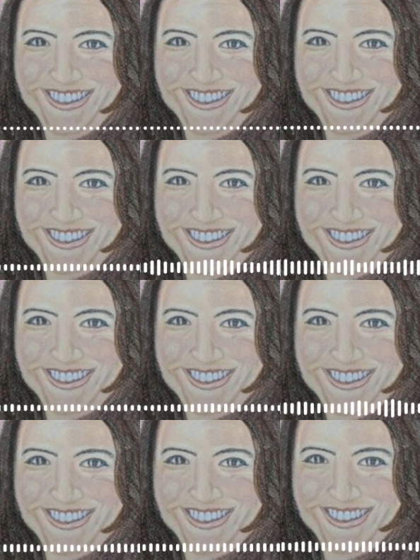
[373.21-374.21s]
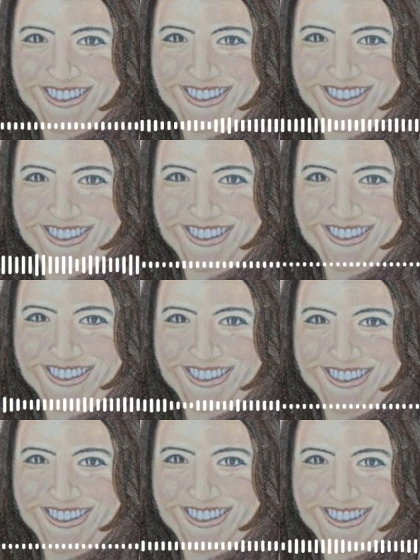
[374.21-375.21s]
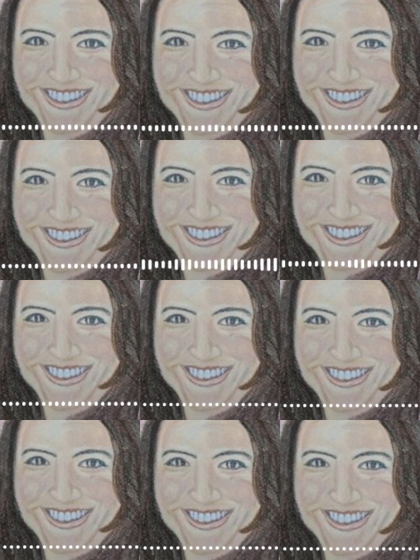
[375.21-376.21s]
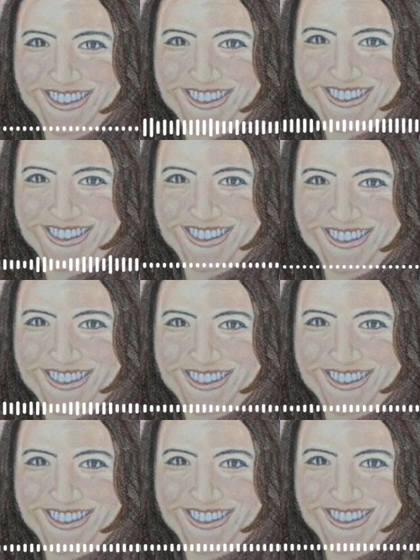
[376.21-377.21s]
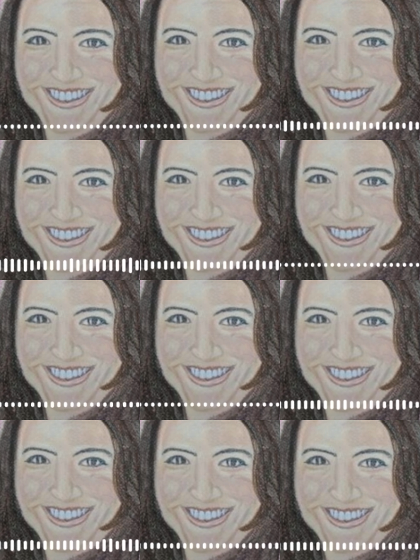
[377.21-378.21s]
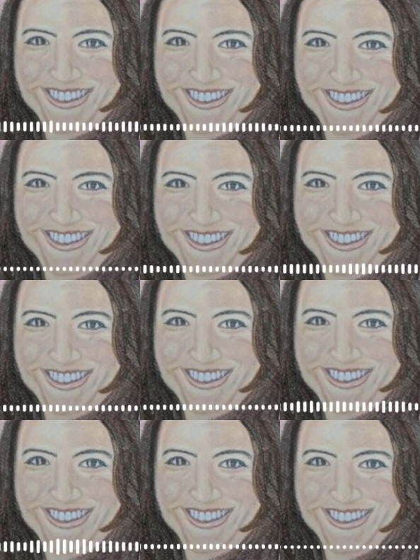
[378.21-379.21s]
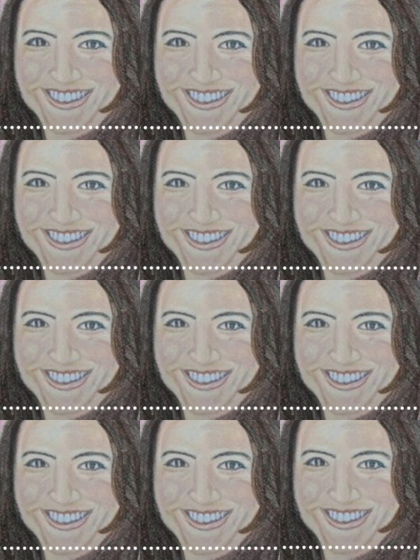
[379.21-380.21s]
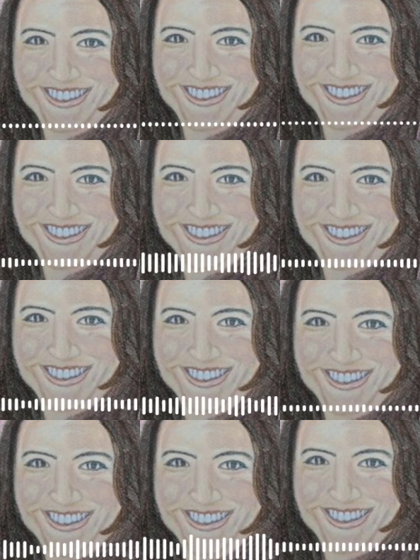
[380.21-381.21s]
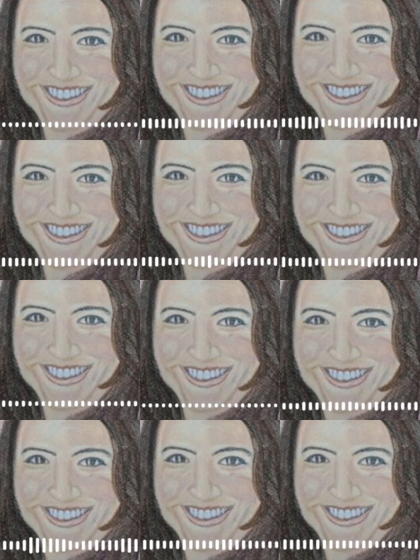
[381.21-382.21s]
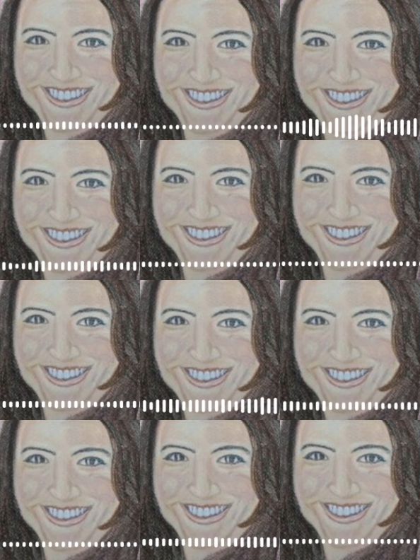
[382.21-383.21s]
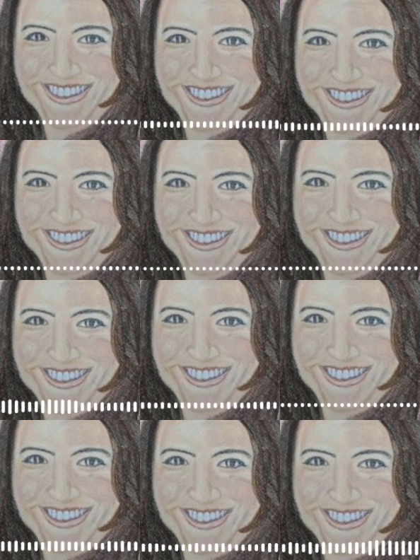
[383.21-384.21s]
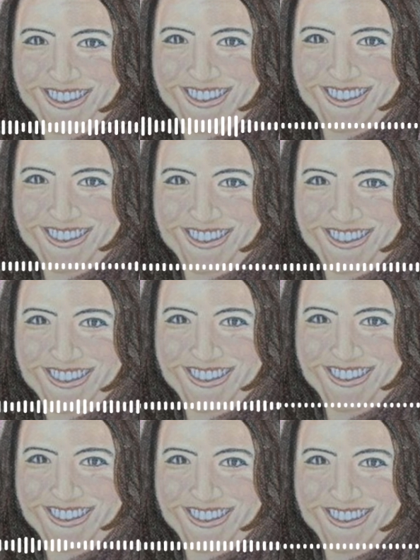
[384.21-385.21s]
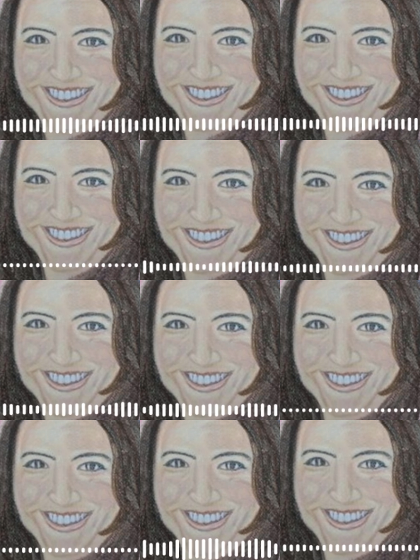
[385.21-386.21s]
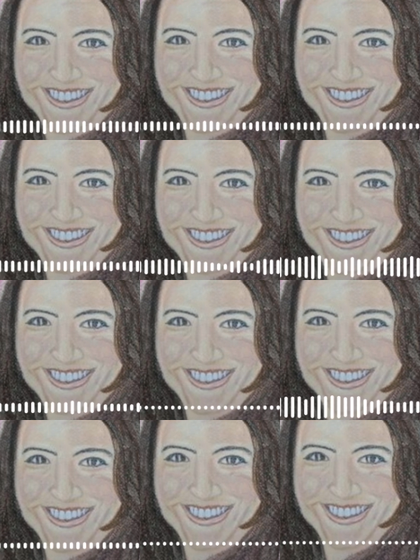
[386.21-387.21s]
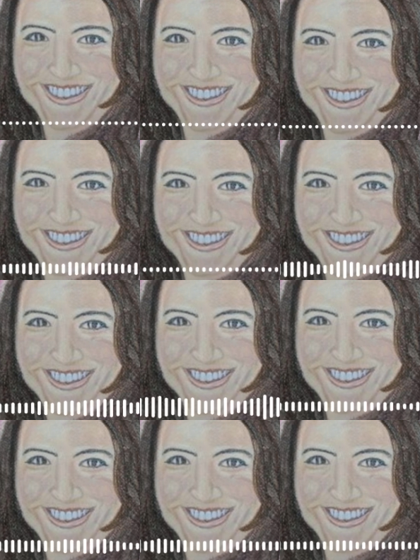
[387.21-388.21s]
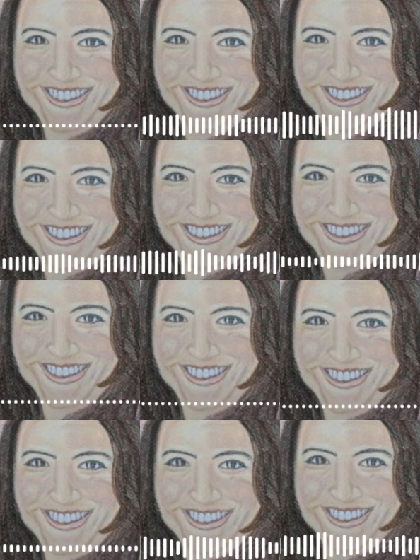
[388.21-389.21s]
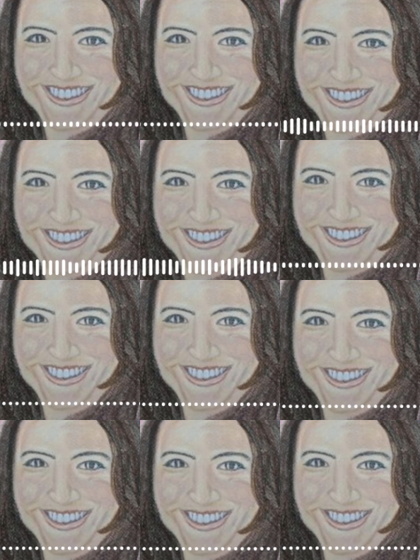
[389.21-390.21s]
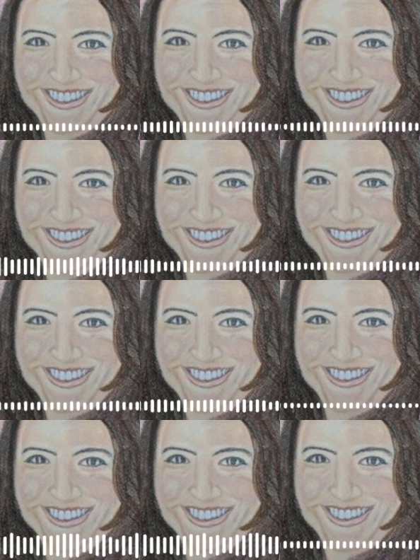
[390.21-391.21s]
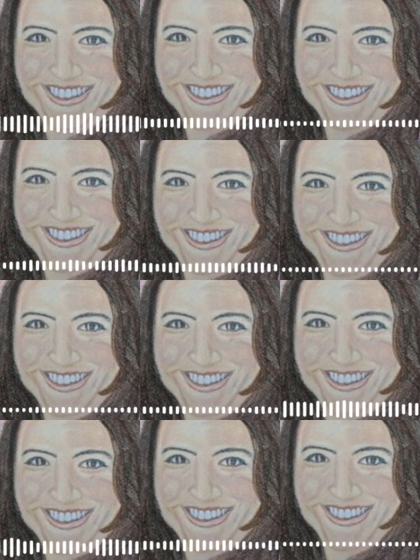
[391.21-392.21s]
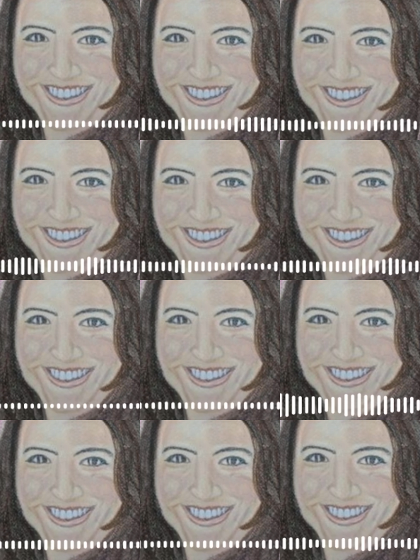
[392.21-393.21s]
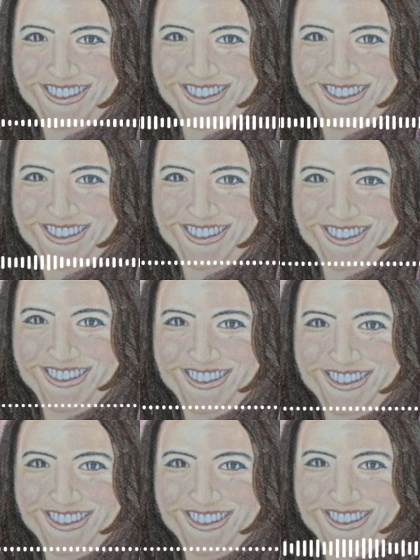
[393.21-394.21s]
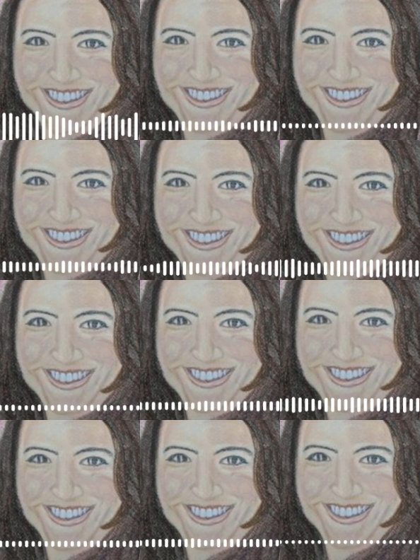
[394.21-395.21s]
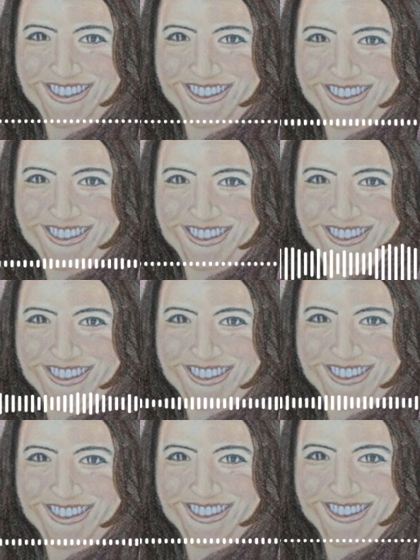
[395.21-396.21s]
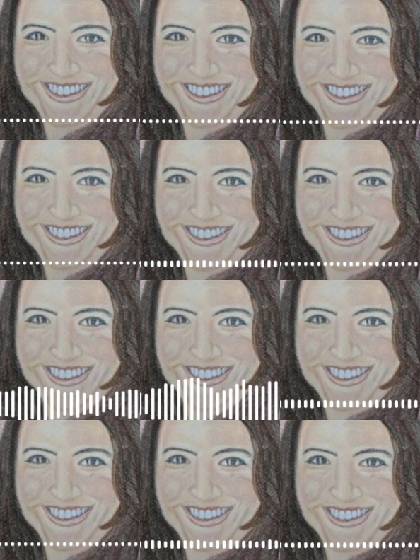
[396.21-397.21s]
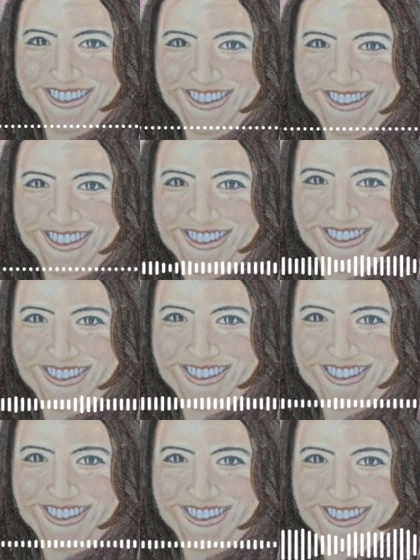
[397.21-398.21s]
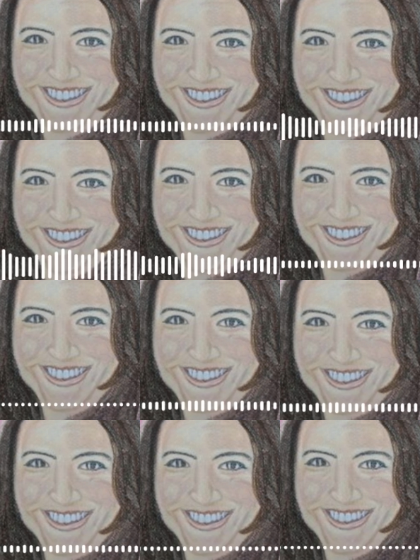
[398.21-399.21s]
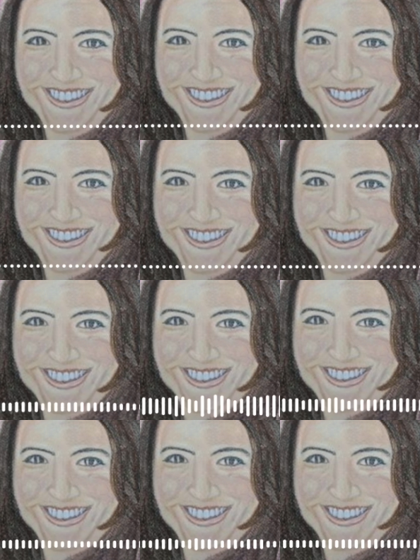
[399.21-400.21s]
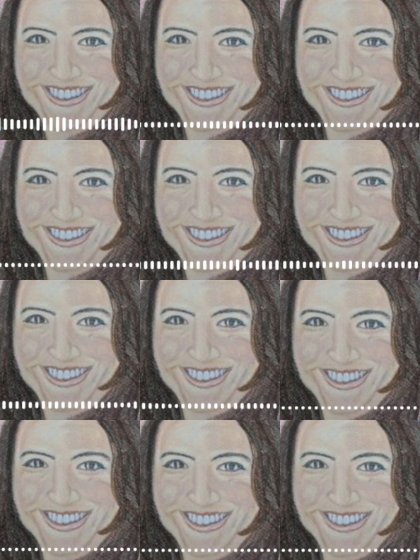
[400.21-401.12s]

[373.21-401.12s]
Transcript: That is the most important thing. Please keep moving forward because it will pay off. Then for Wednesday and Thursday, after you've, you've, you've climbed the mountain, Wednesday and Thursday, we have taking shelter. The answers are within. So Wednesday and Thursday is not the time to look outside of yourself um, for answers. You'll find them, but um, they won't ring true with you.